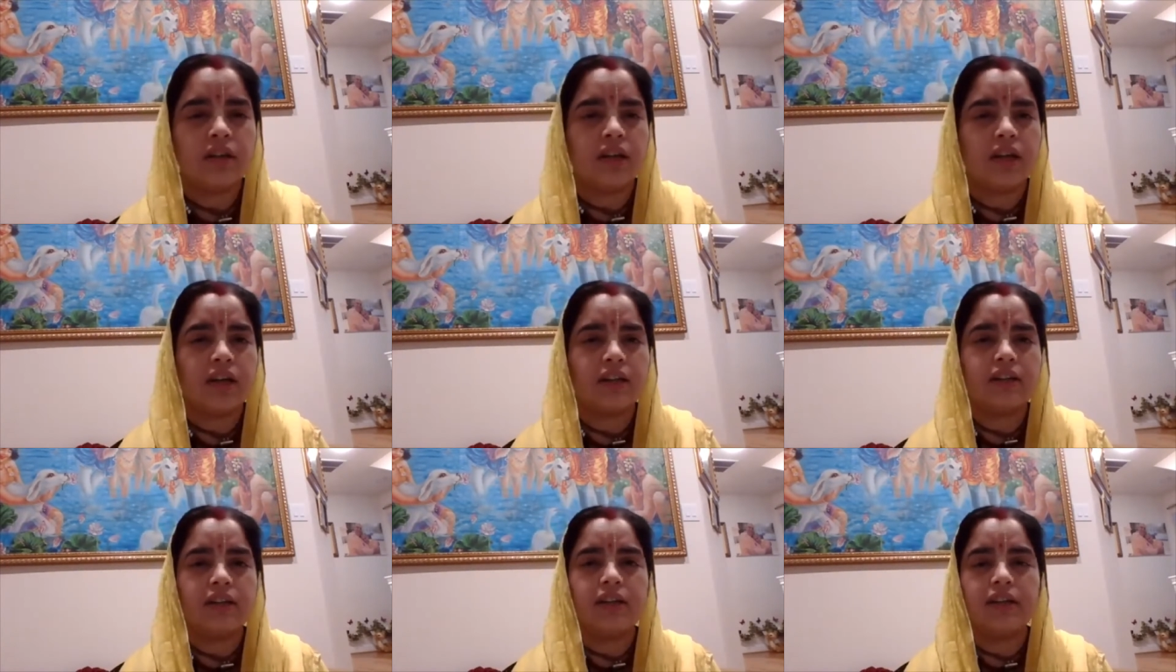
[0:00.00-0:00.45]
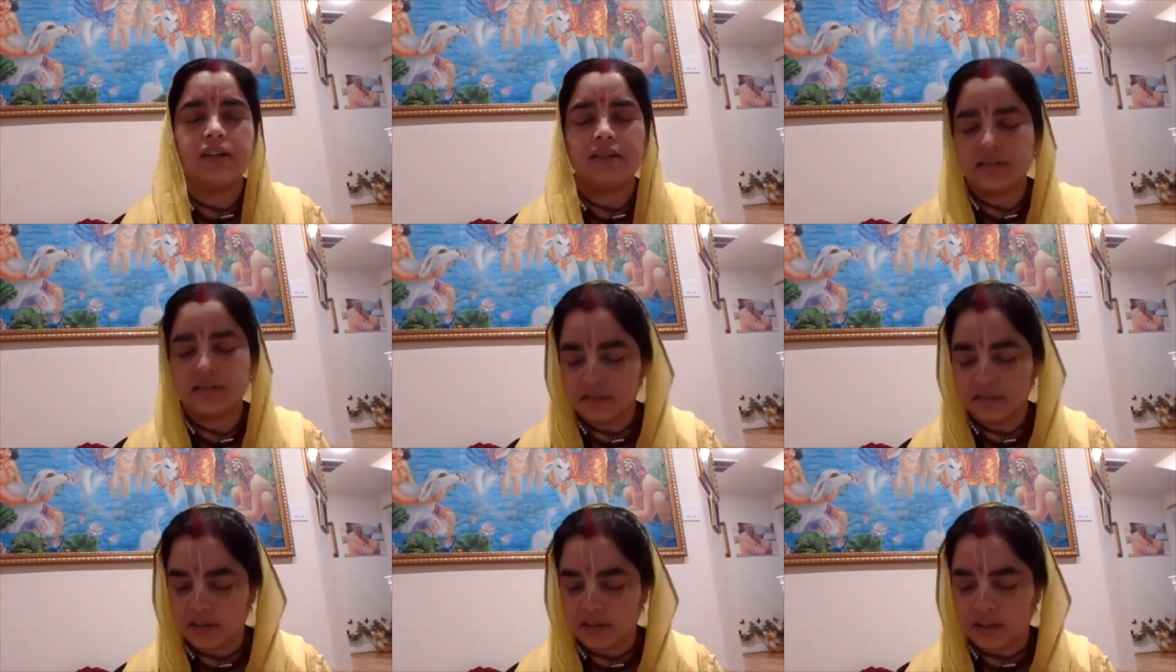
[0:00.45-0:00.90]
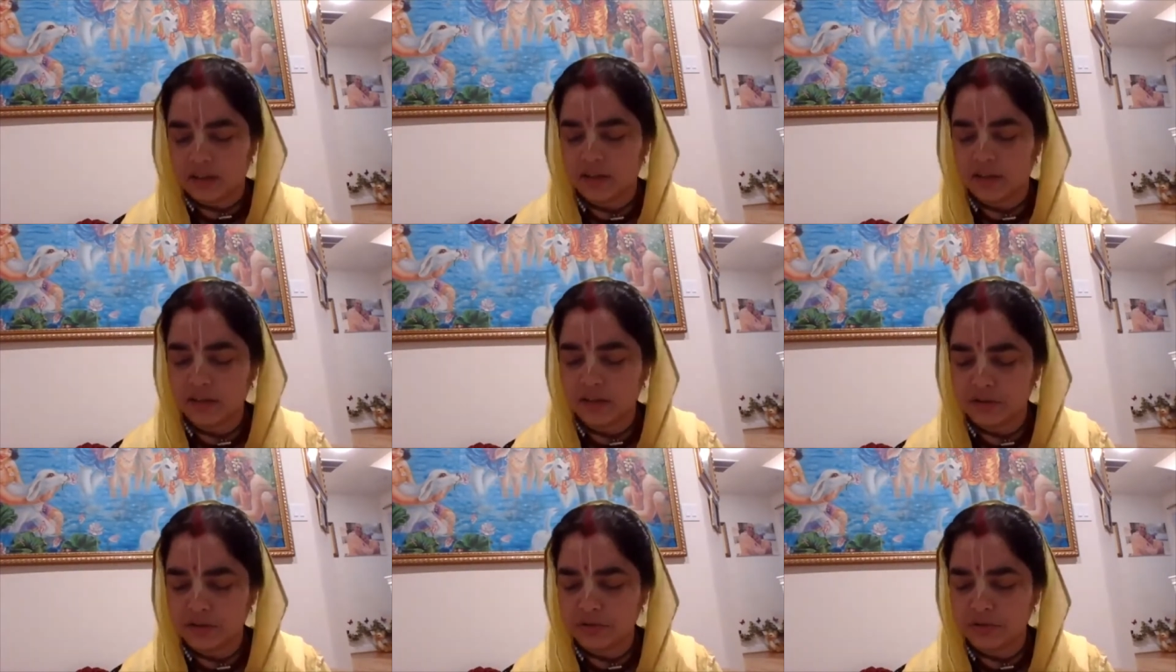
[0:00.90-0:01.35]
And then
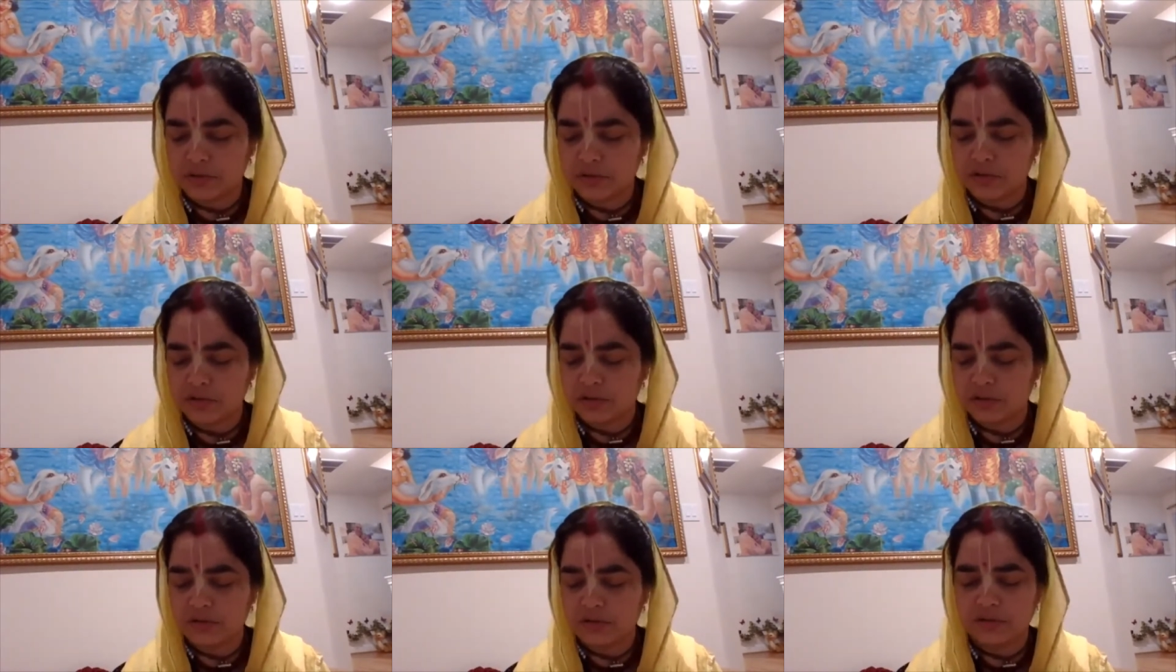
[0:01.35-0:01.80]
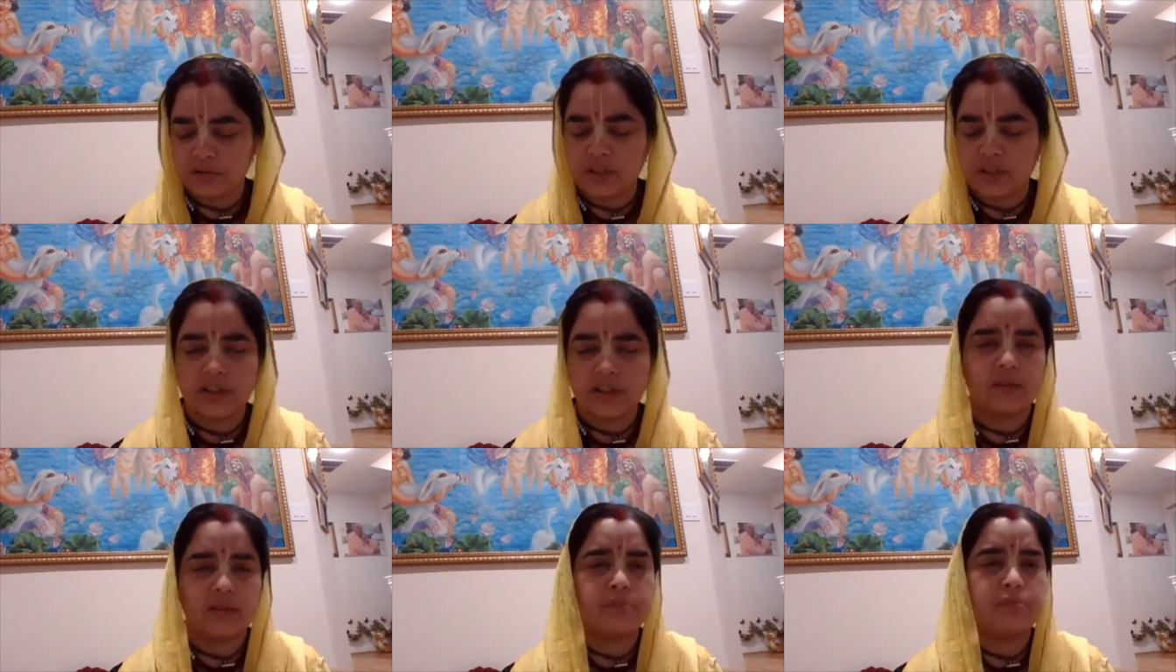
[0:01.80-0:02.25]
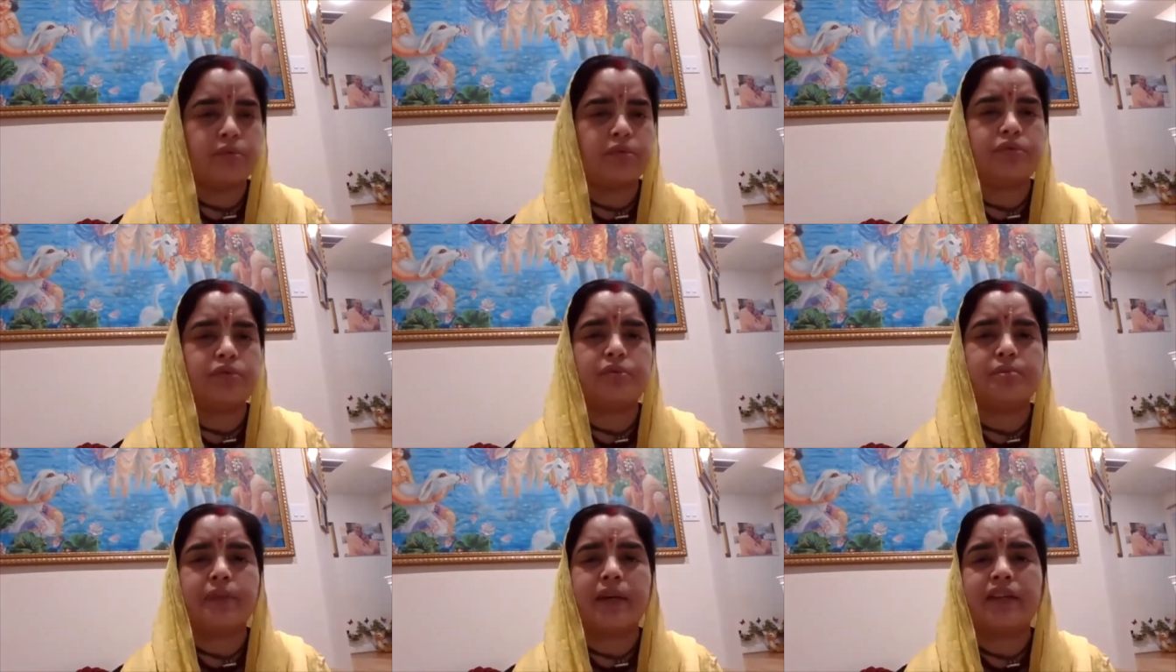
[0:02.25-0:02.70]
Kanha shows, you know, like a
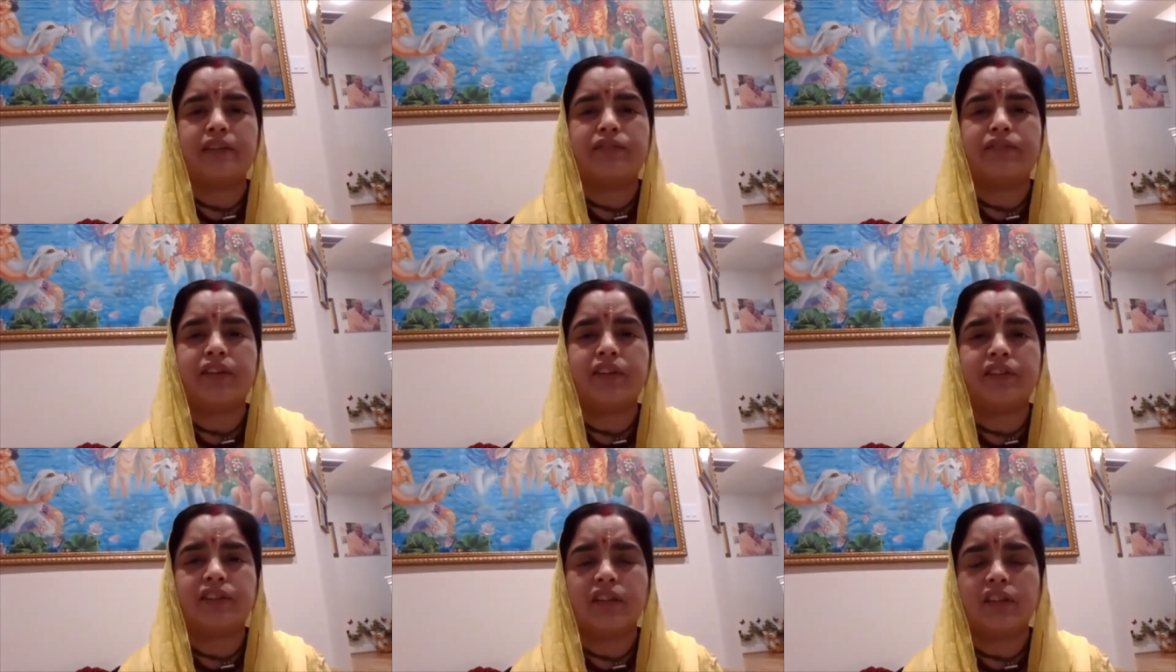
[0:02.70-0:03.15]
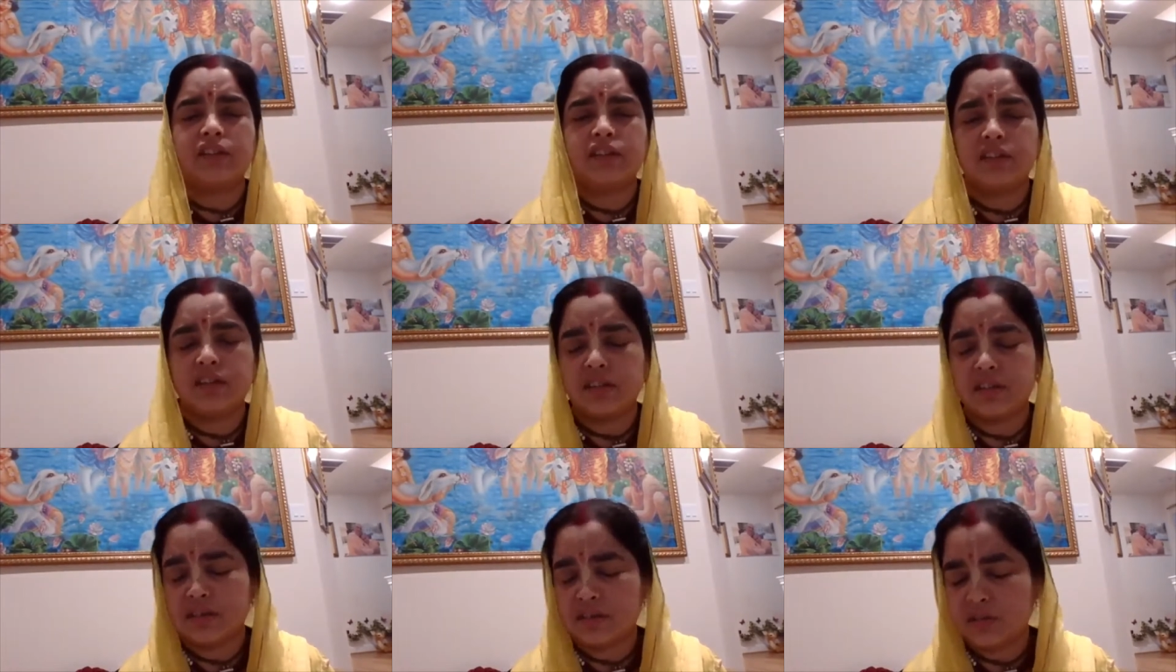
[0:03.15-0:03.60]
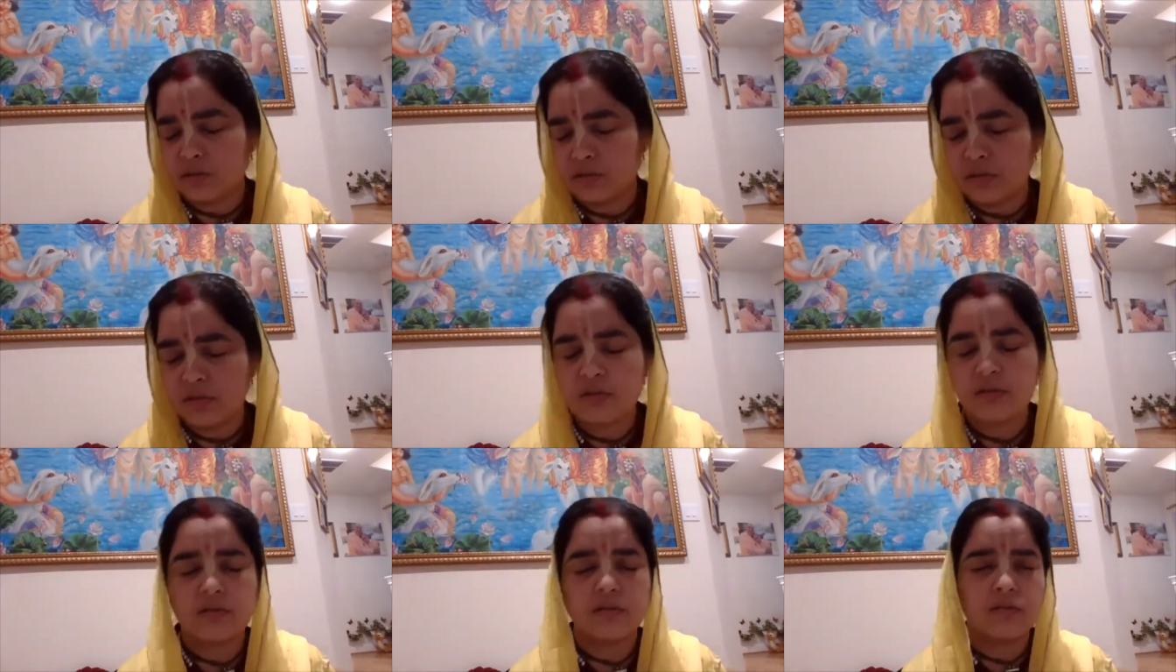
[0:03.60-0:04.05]
bruise manifest and he says,
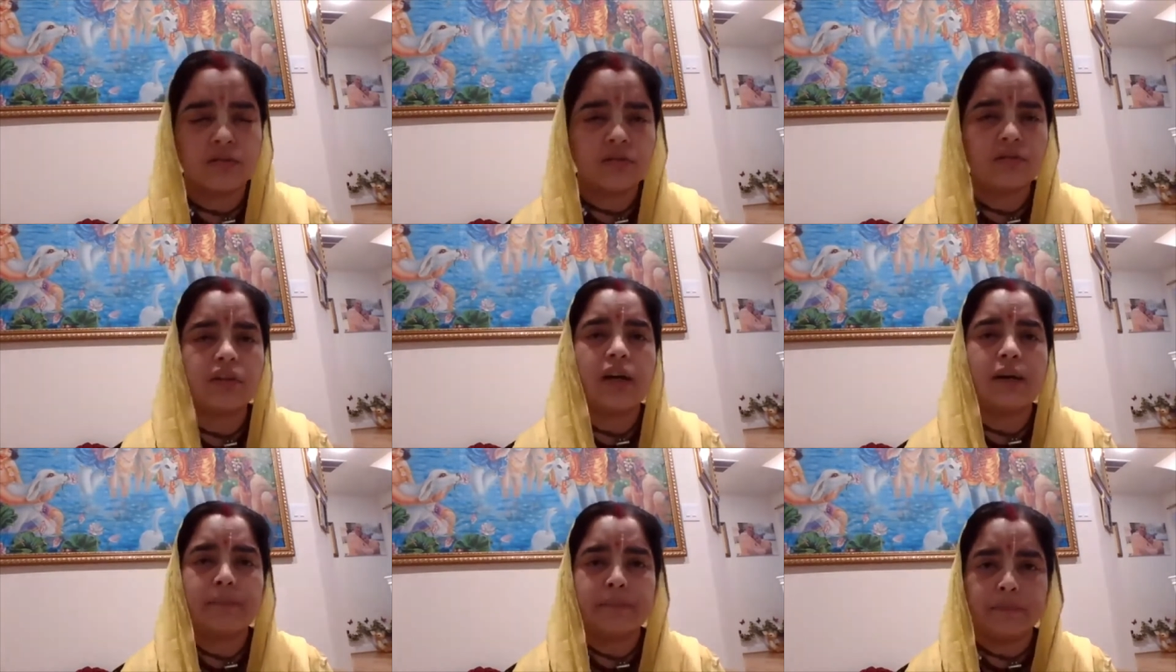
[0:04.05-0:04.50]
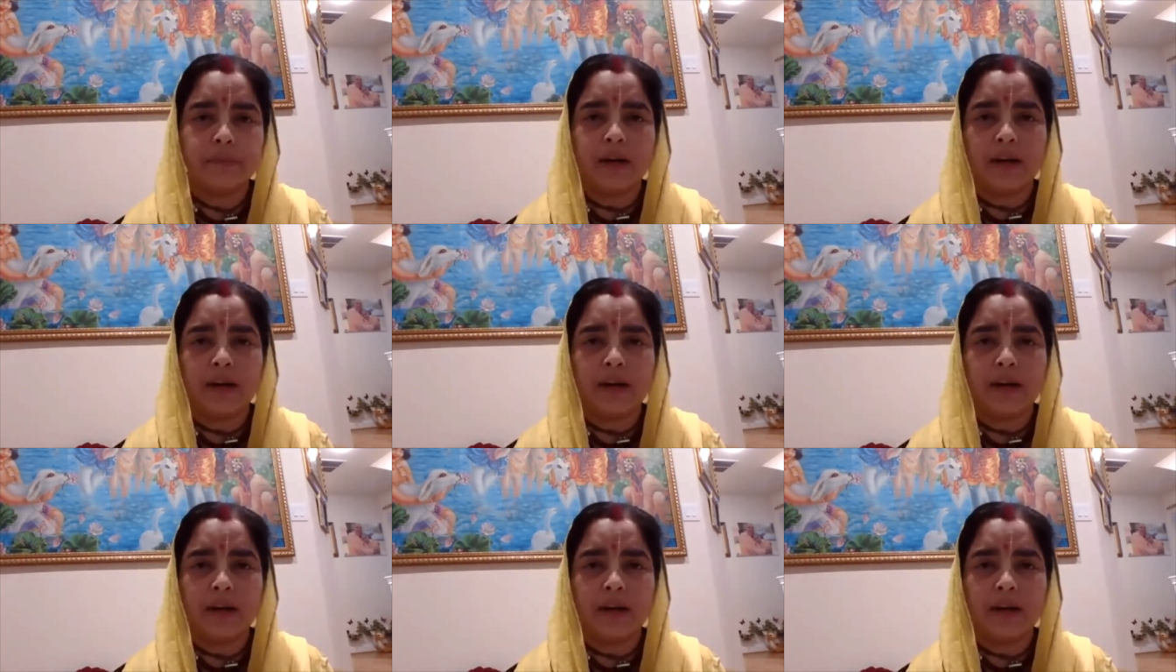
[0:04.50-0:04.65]
Look, look, I,